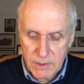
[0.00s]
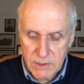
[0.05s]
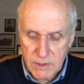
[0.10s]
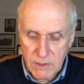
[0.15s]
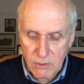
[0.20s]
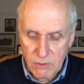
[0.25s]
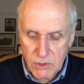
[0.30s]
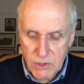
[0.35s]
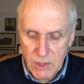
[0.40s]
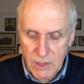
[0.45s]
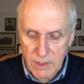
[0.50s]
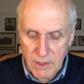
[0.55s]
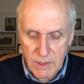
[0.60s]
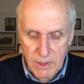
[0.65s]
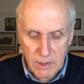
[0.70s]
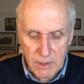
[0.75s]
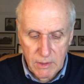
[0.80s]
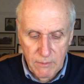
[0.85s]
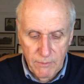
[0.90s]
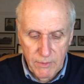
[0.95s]
socially and
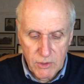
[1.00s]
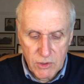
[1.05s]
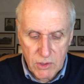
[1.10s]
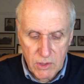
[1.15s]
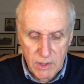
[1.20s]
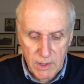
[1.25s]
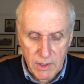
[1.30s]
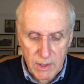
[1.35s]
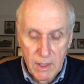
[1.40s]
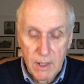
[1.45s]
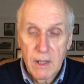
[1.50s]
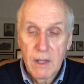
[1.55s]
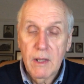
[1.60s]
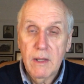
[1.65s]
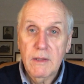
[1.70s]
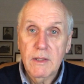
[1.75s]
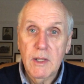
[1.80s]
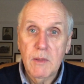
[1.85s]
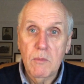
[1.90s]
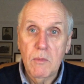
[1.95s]
individually,
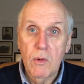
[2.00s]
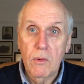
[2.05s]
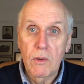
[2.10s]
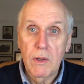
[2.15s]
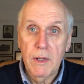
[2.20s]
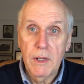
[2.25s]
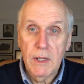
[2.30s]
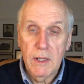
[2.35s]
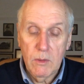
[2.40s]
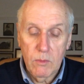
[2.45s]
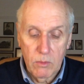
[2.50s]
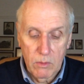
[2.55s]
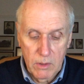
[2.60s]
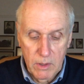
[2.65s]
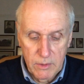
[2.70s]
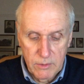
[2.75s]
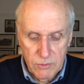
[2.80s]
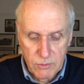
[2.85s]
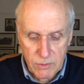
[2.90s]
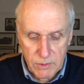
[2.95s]
than more unequal
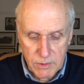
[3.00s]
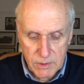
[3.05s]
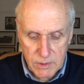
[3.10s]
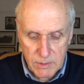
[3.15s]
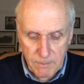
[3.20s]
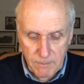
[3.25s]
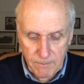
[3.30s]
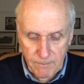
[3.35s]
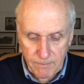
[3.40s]
countries.